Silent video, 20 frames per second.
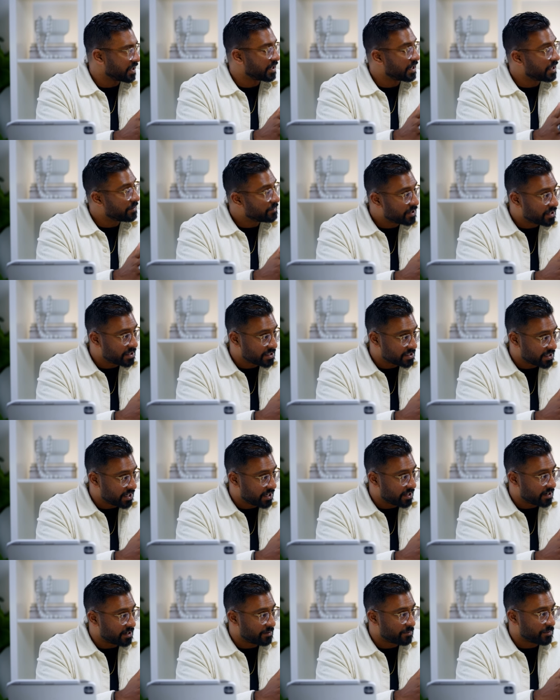And I'm going to
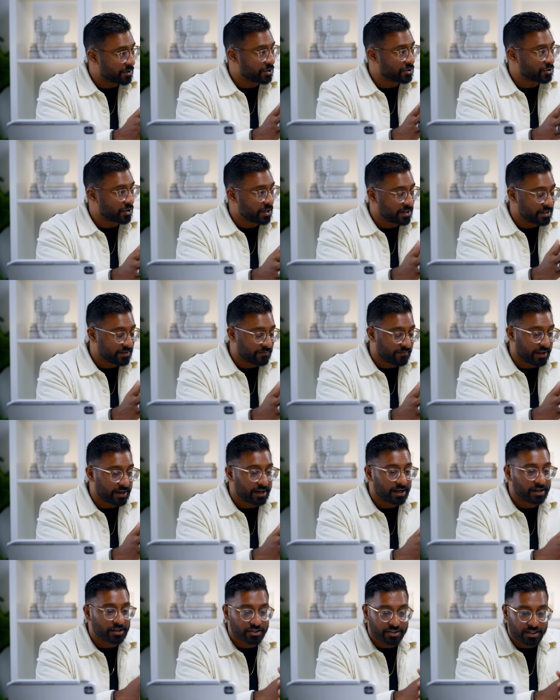say it, and I'm going to try to
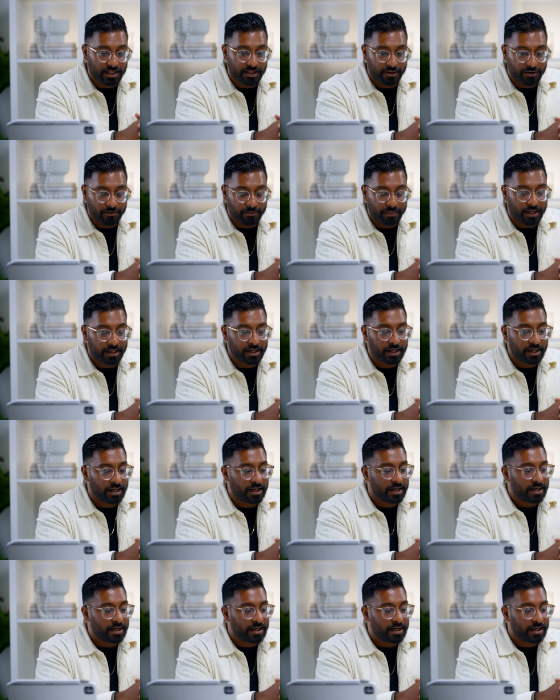defend it just a little bit.